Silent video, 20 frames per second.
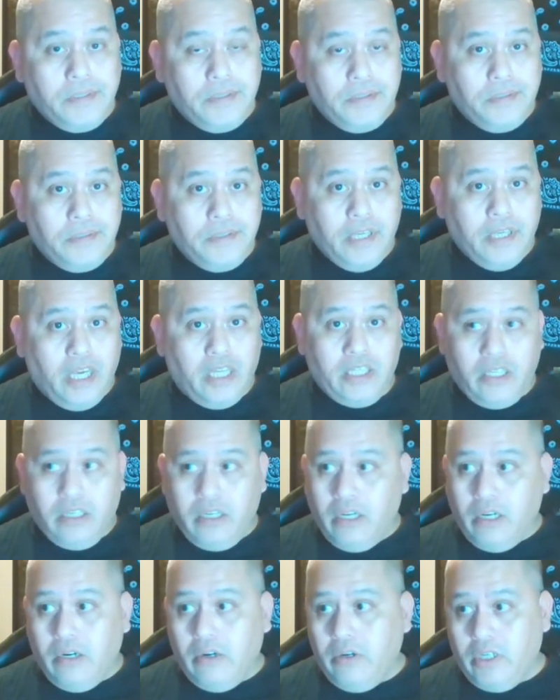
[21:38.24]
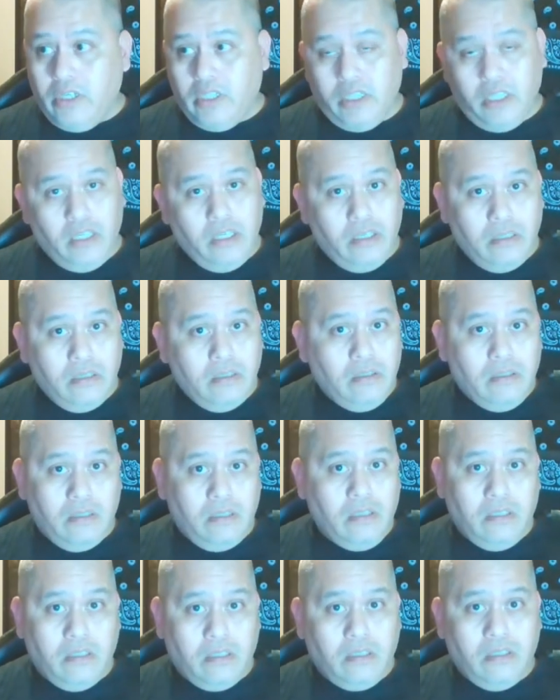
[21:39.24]
She gets in there and
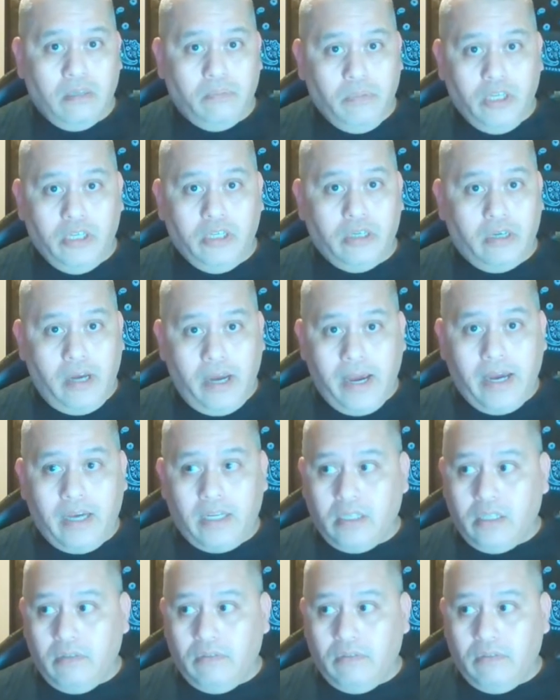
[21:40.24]
she's going to beat your ass.